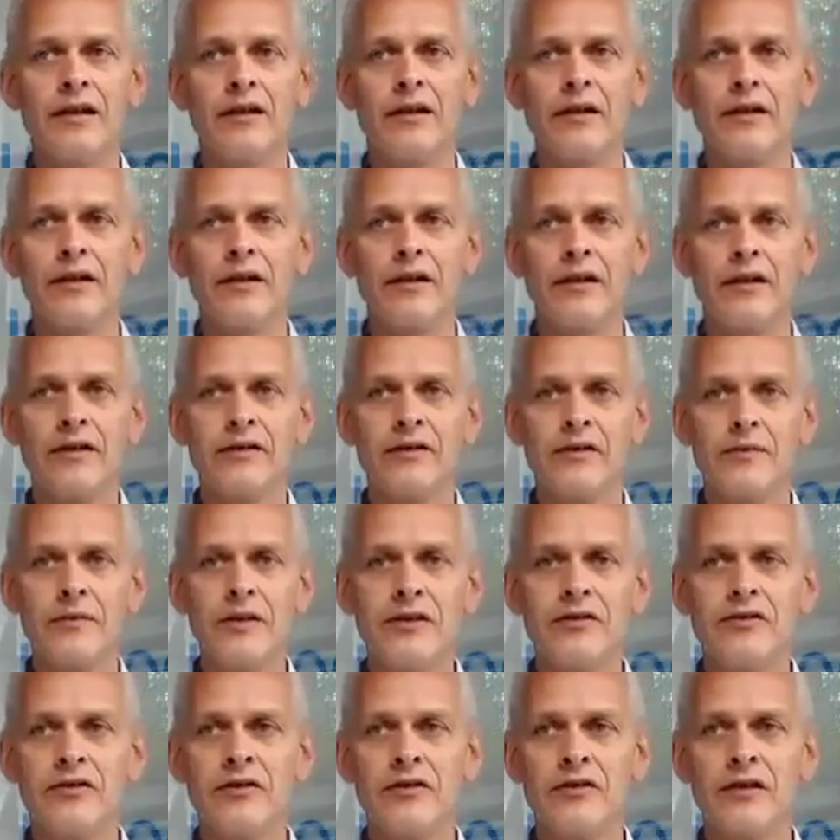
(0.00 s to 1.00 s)
is a
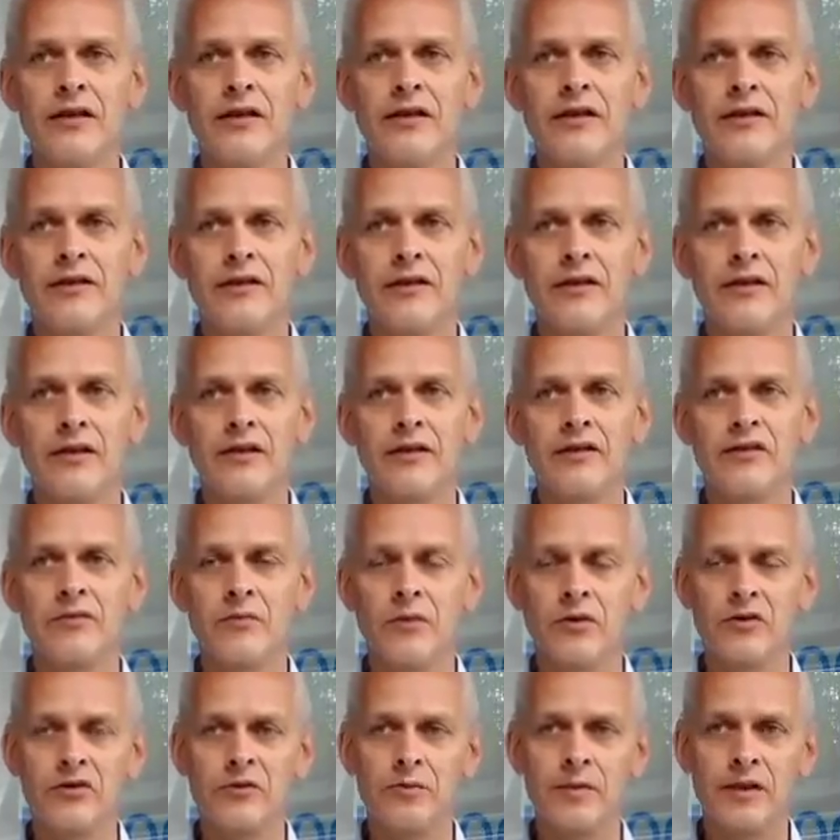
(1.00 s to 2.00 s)
mission that is
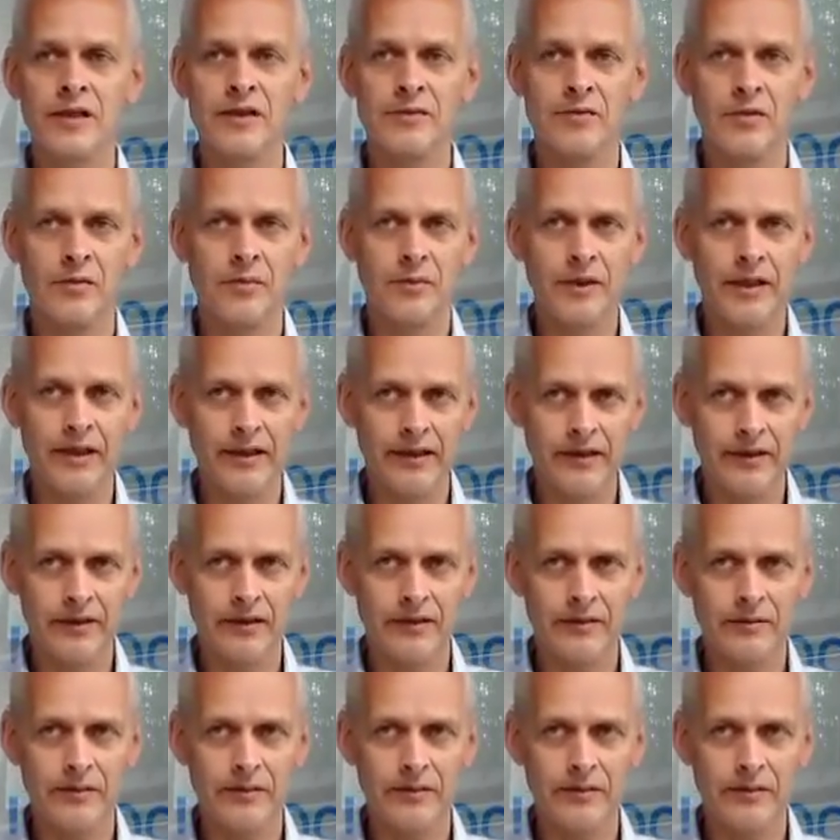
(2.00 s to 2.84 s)
much better prepared